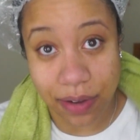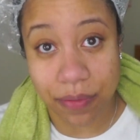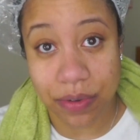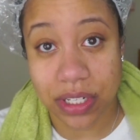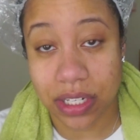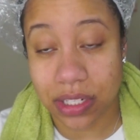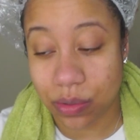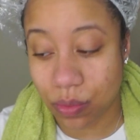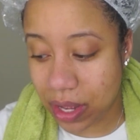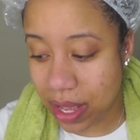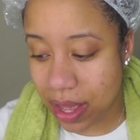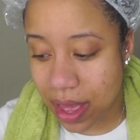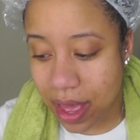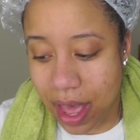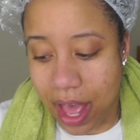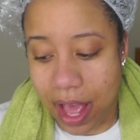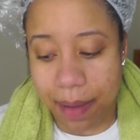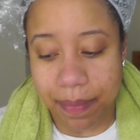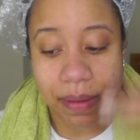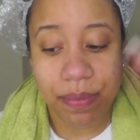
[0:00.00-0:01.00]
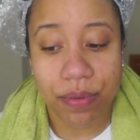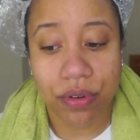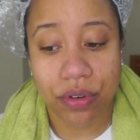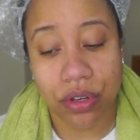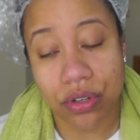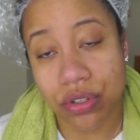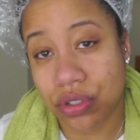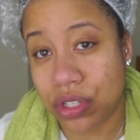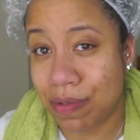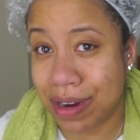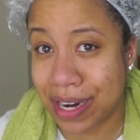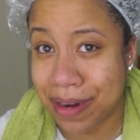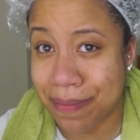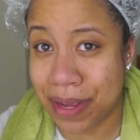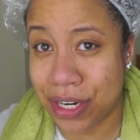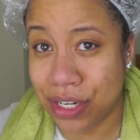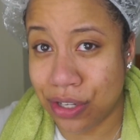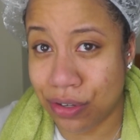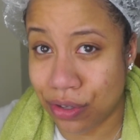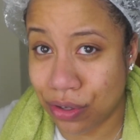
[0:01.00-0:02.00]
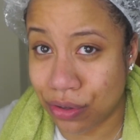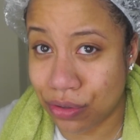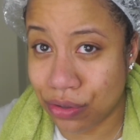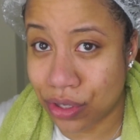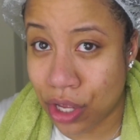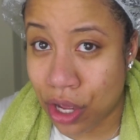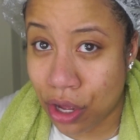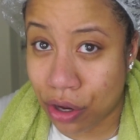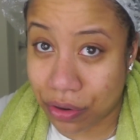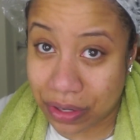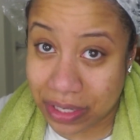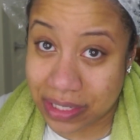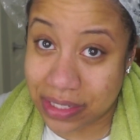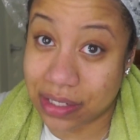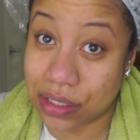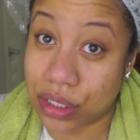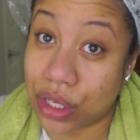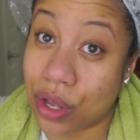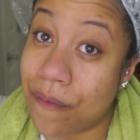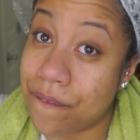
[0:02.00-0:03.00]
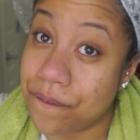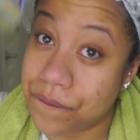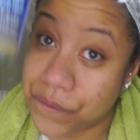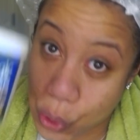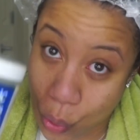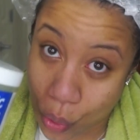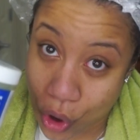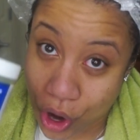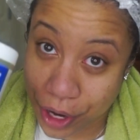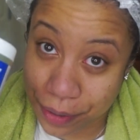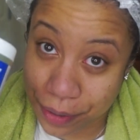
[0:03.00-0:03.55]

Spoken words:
which is what people usually recommend you use greases for.